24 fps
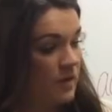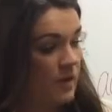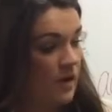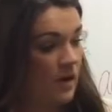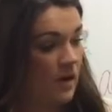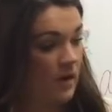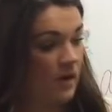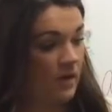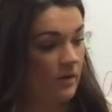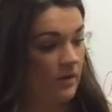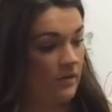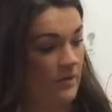
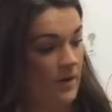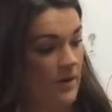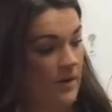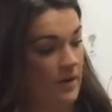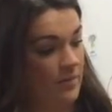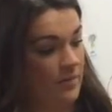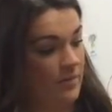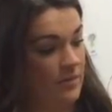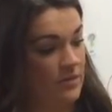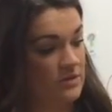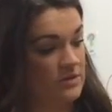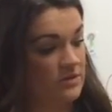
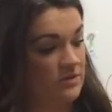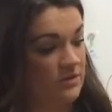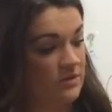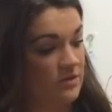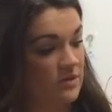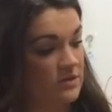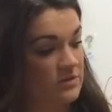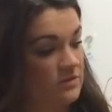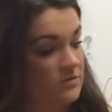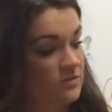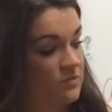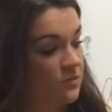Alrighty, boys and
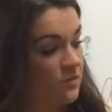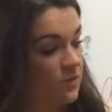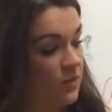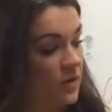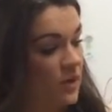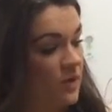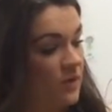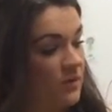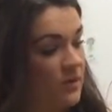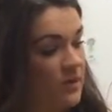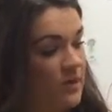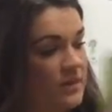girls, what do